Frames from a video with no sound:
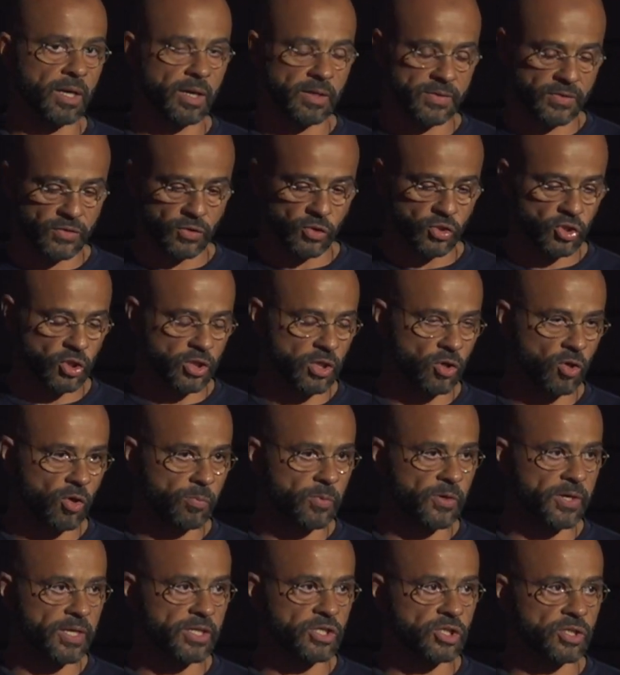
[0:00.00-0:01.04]
surgical
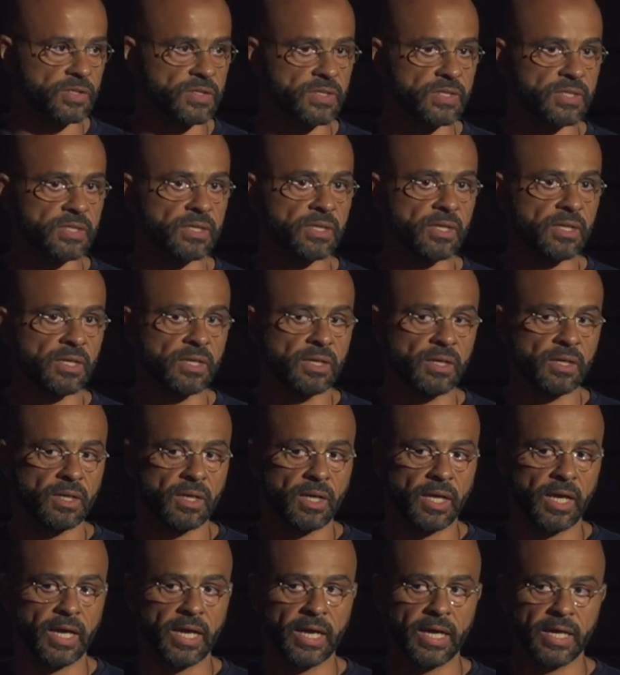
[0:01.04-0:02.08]
operations.
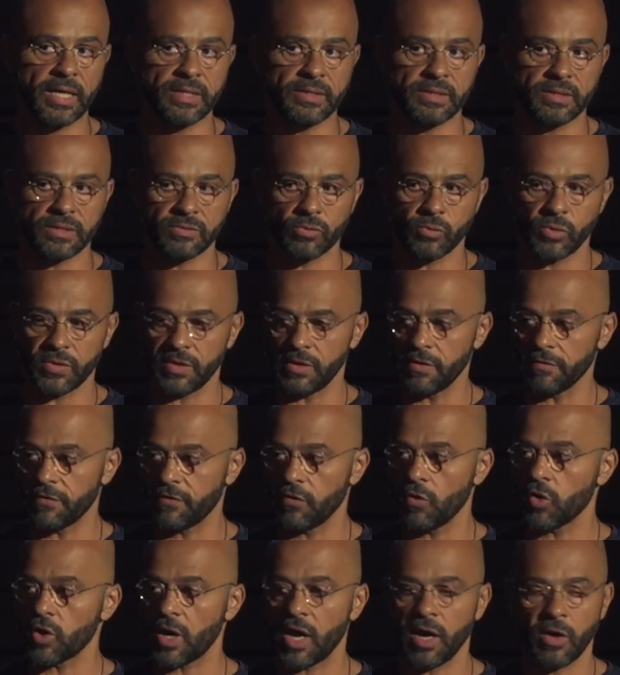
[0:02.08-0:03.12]
And within
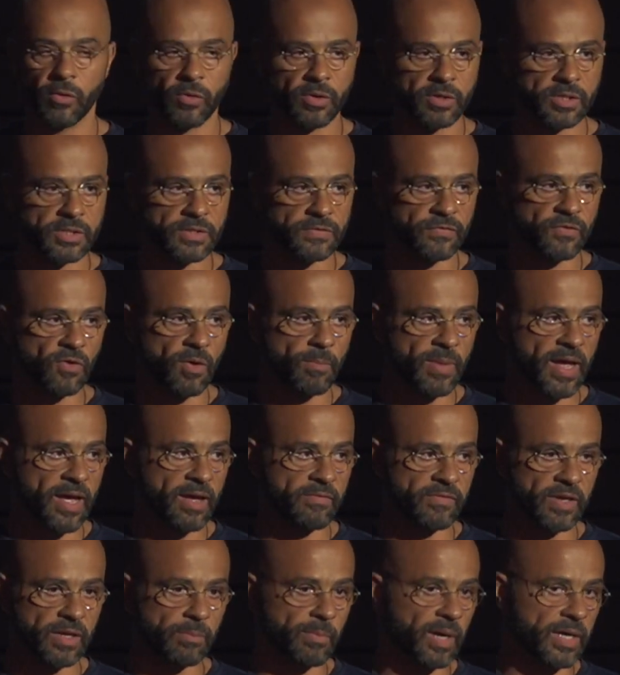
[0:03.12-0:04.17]
4 hours from
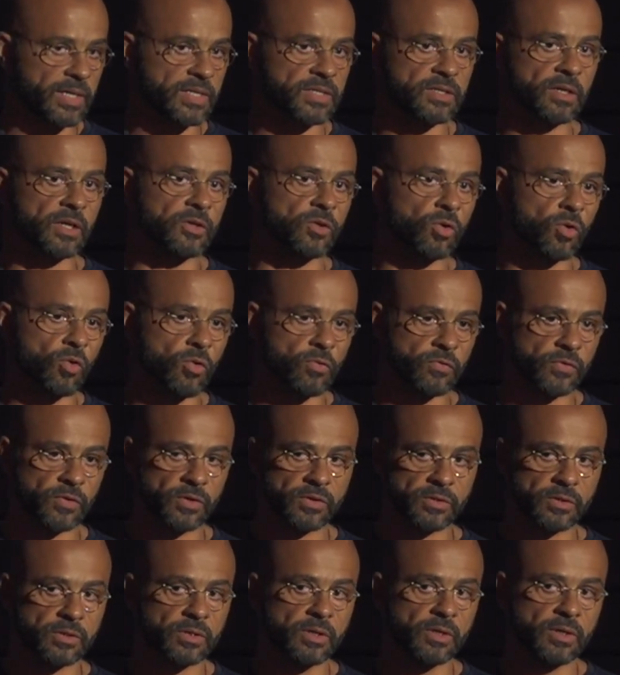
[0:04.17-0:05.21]
having my son
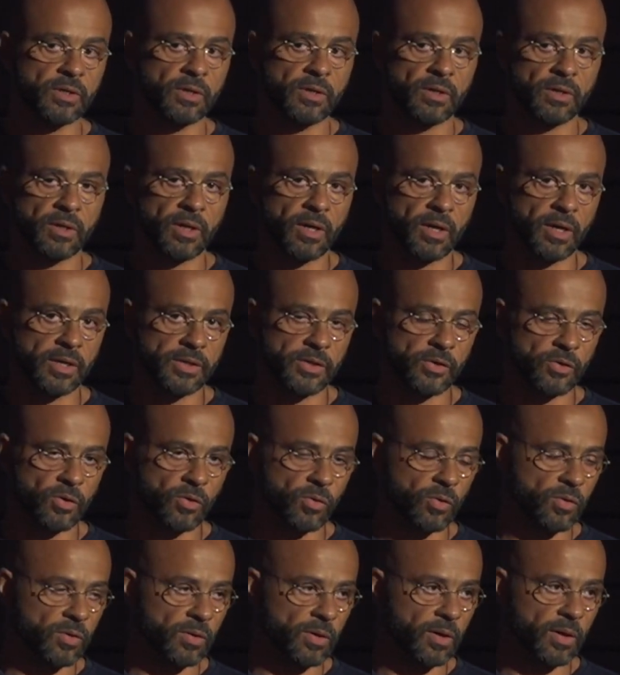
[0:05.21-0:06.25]
over,
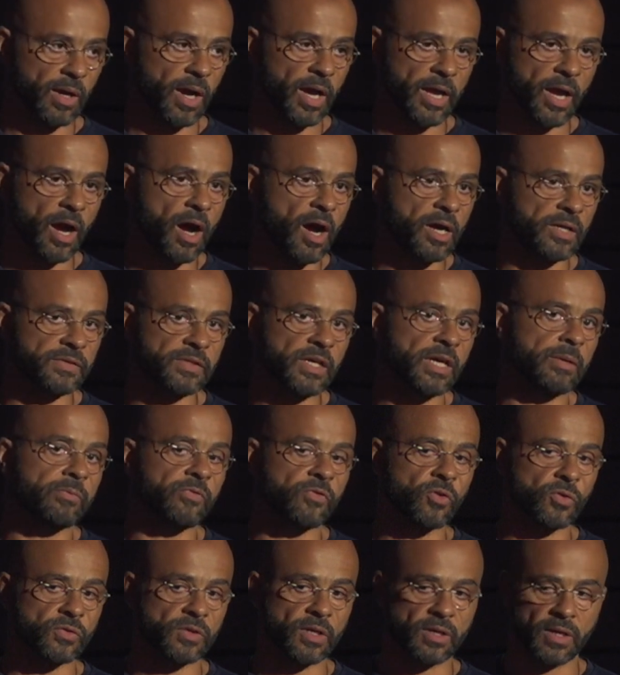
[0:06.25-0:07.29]
I hugged him
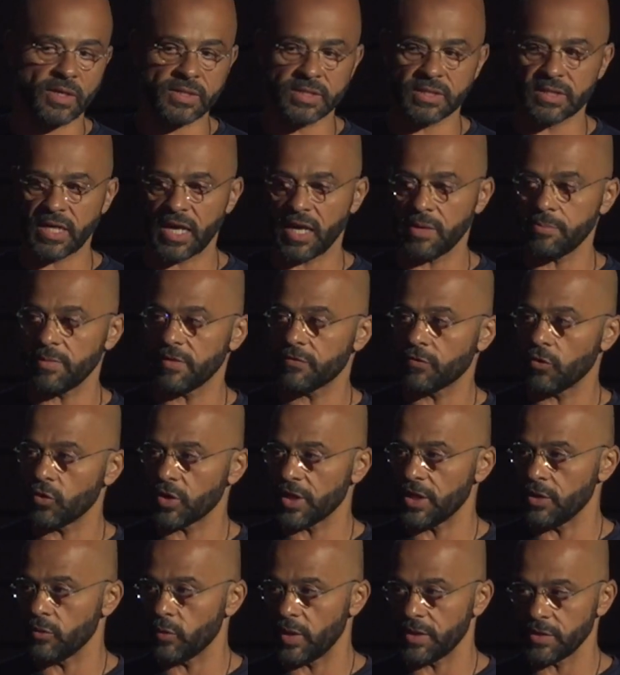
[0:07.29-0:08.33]
for the last time before
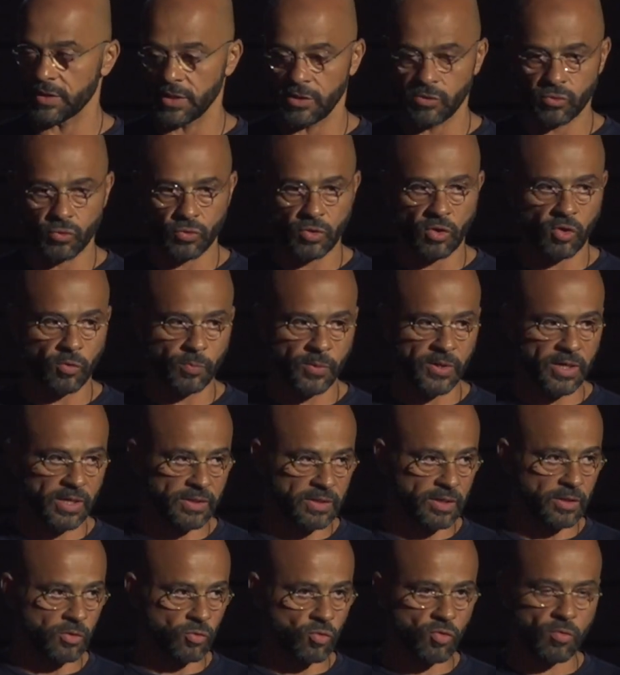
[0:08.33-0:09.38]
he went into the
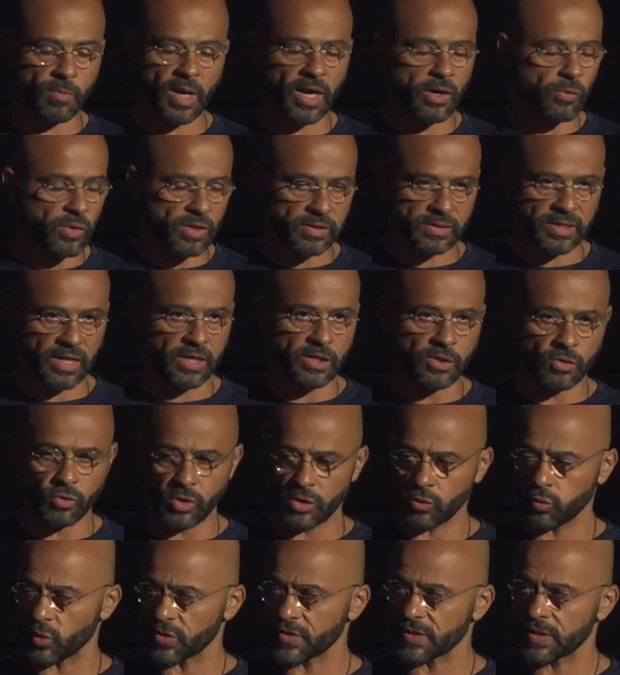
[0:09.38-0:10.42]
operating room. I will tell you,
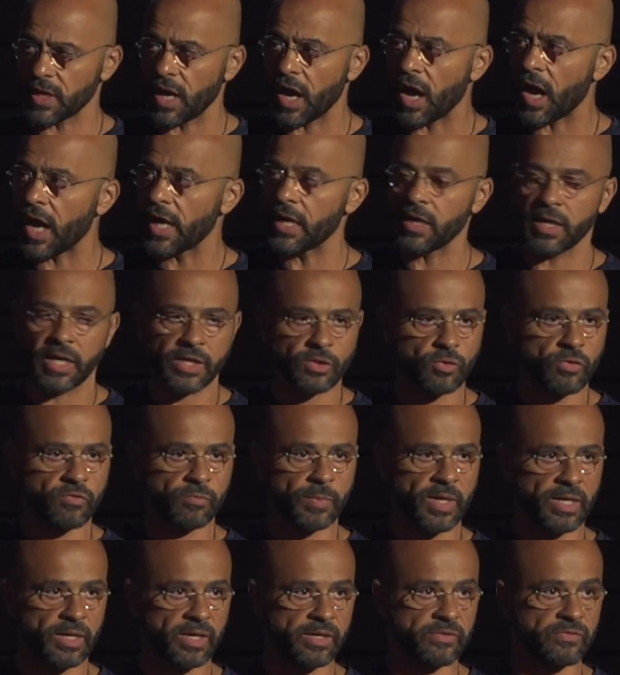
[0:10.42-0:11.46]
it was the highlight of
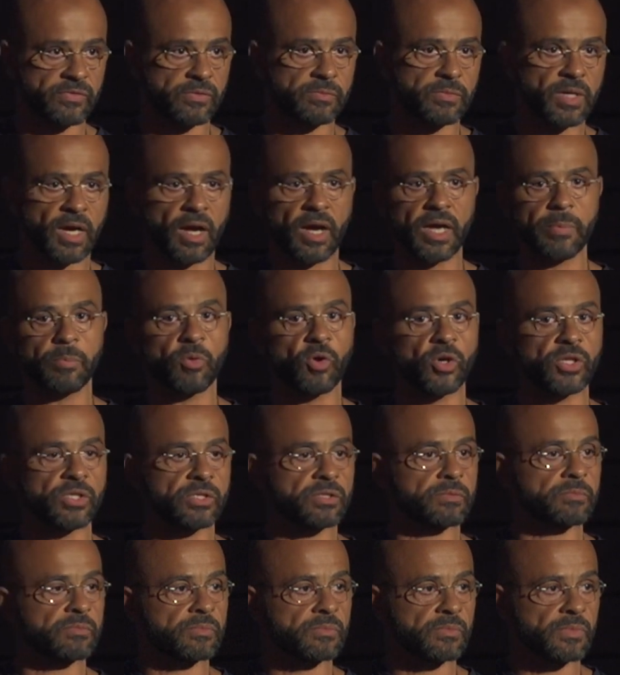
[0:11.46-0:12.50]
my life, the high
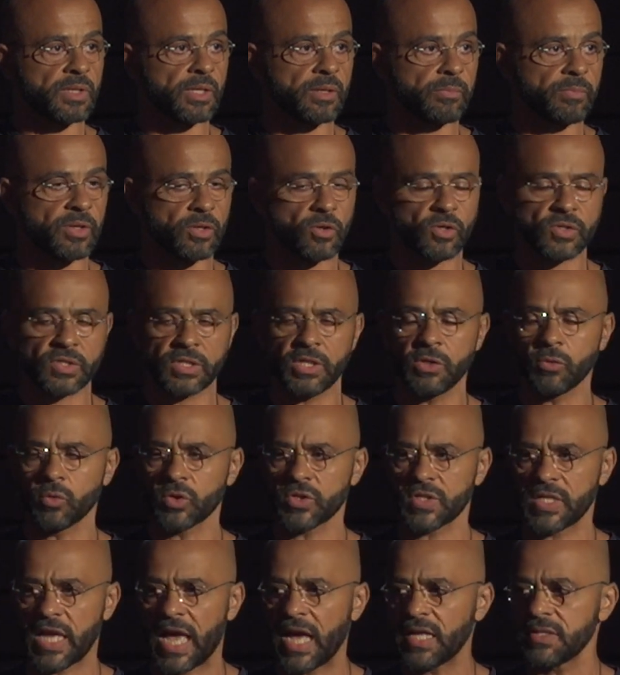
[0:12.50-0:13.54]
point, because he
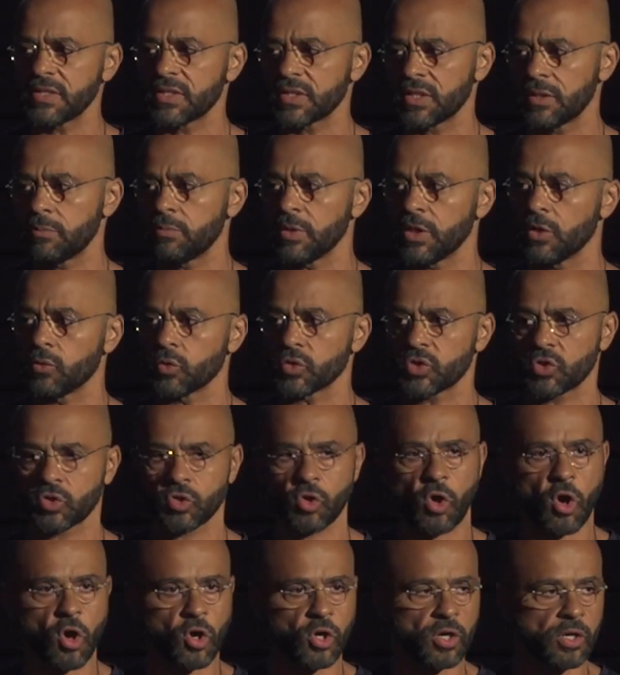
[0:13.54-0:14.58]
was handsome, he was
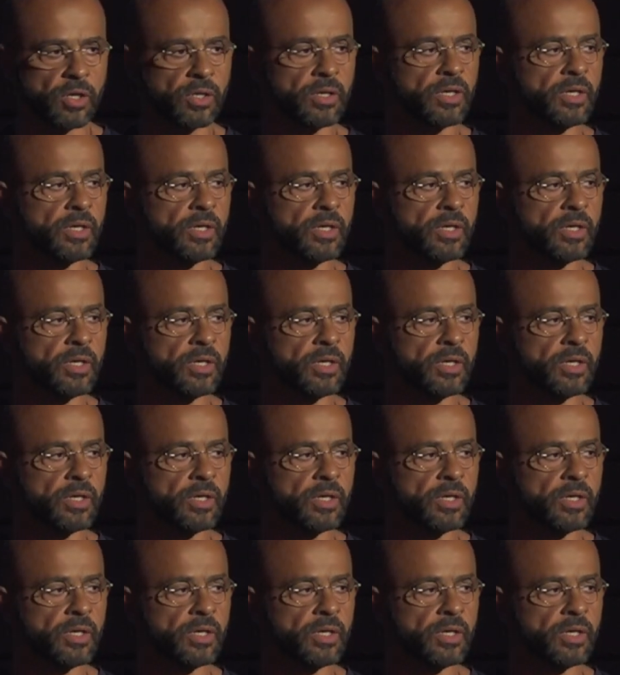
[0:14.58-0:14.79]
tall,